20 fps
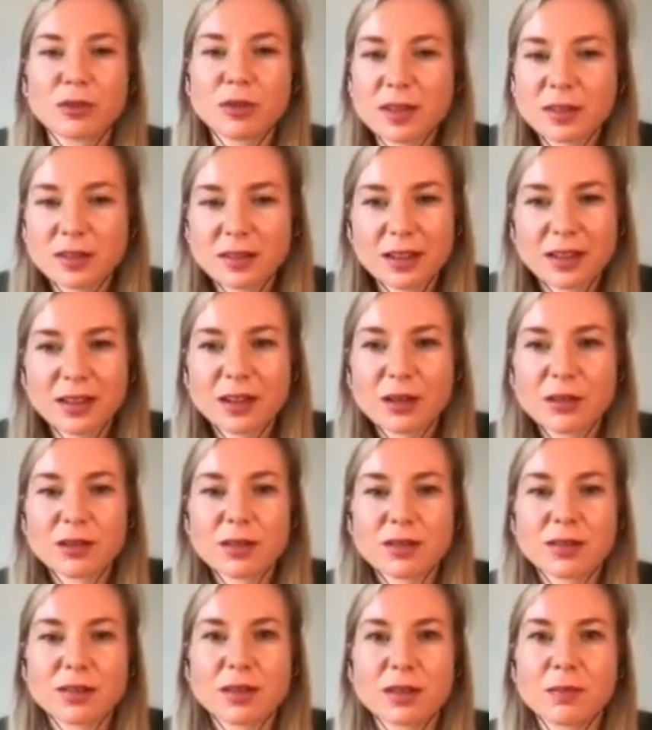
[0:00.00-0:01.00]
if
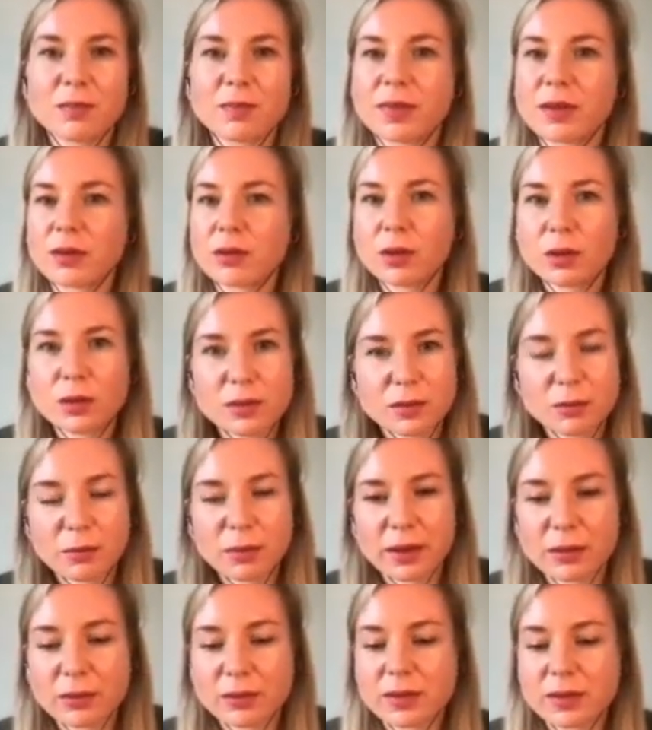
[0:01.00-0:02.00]

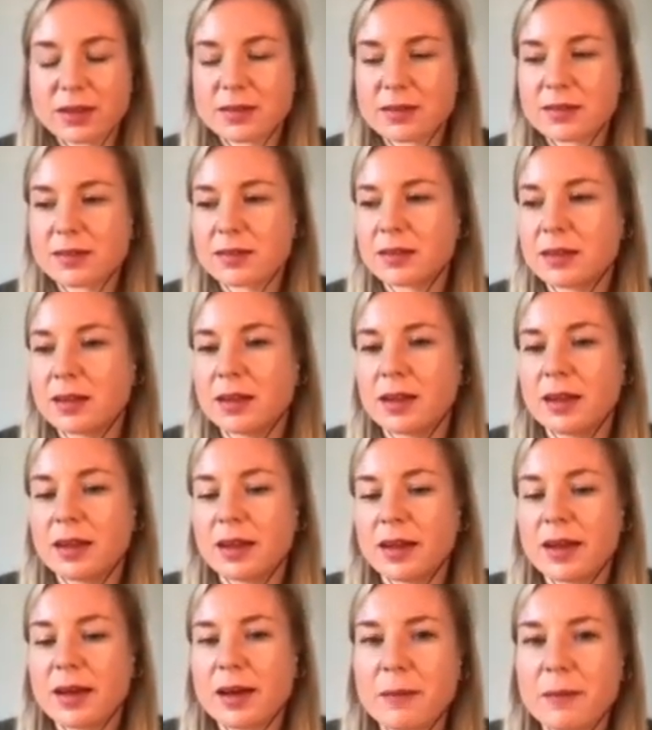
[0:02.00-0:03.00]
as a policy you want to
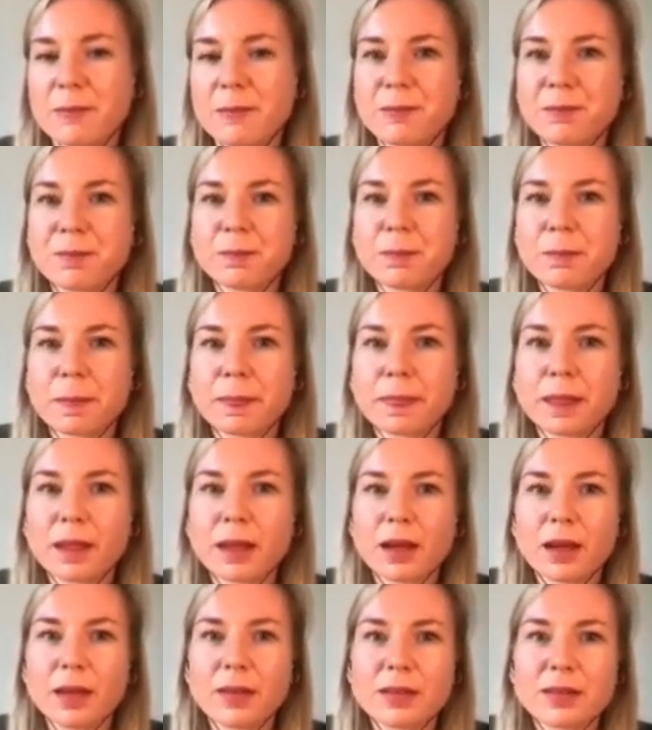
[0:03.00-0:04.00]
adopt open
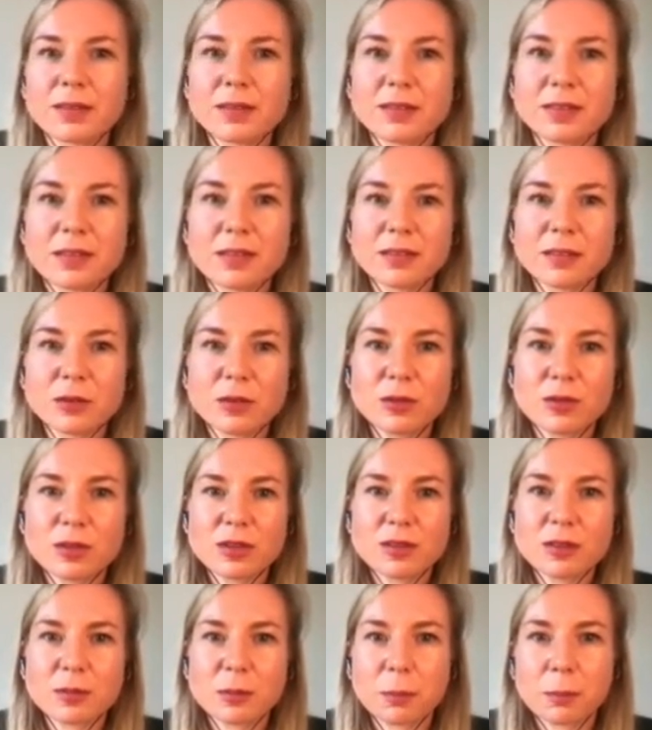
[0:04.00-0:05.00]
source, actually
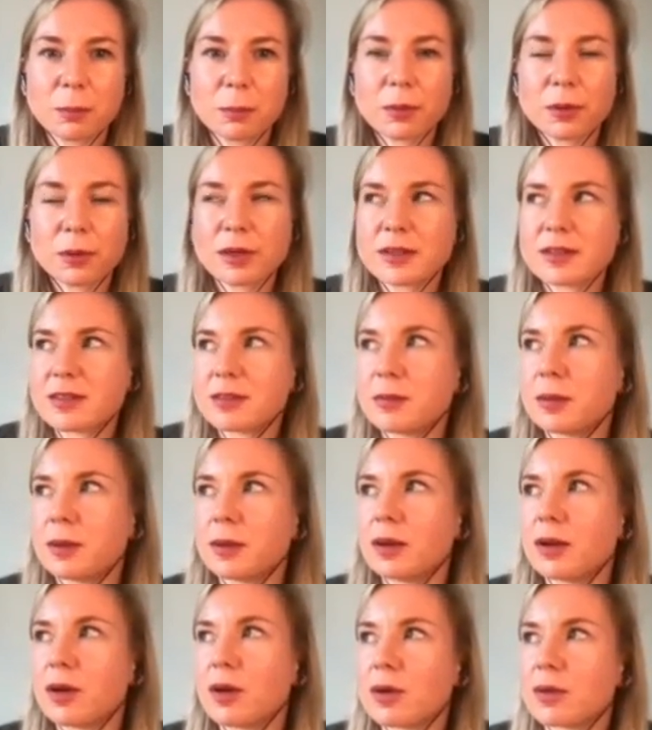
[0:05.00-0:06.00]
balancing that
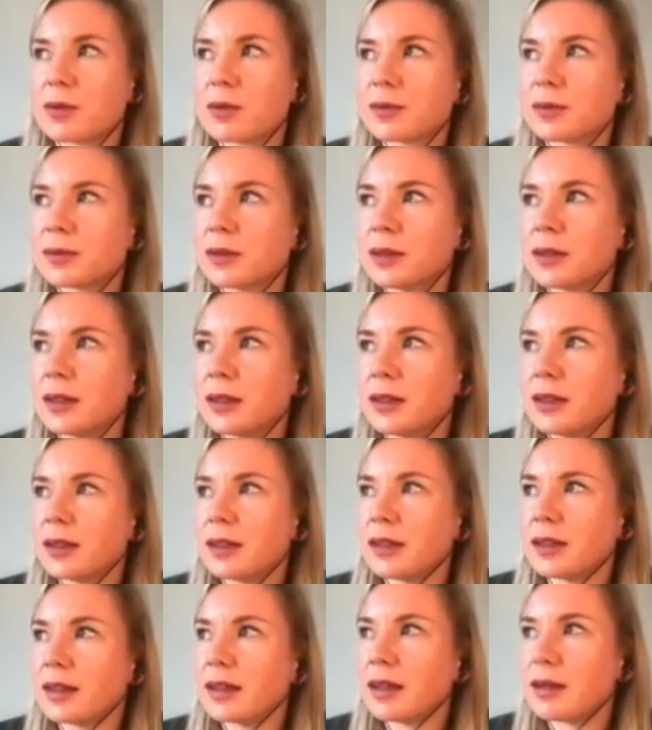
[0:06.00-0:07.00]
by
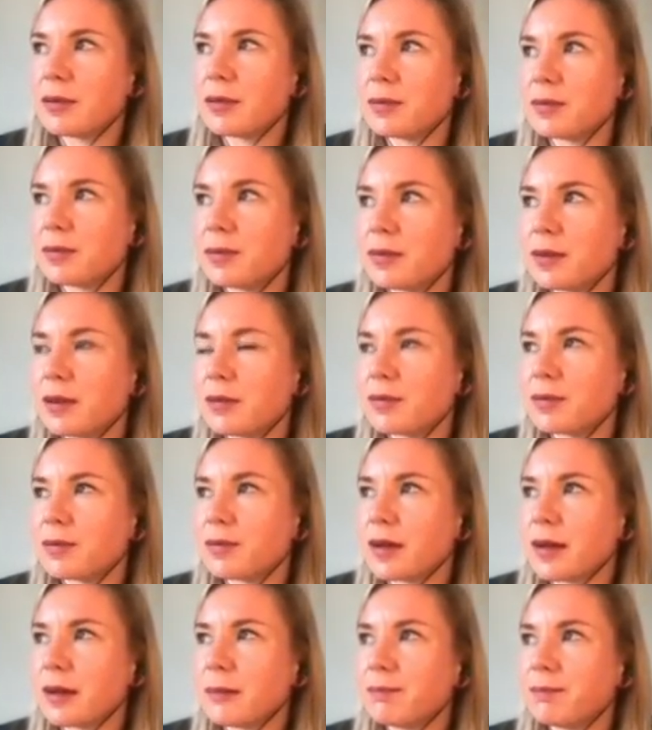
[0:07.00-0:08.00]

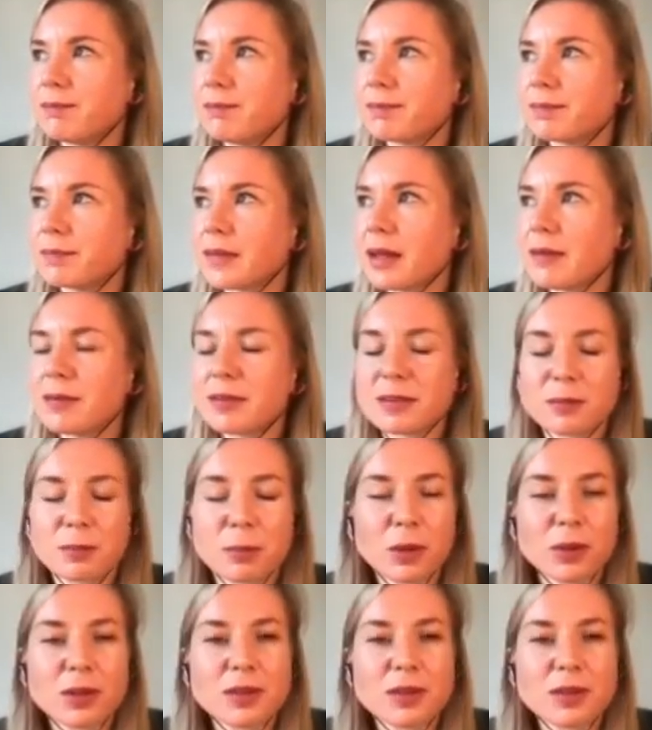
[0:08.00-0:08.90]
participating in yourself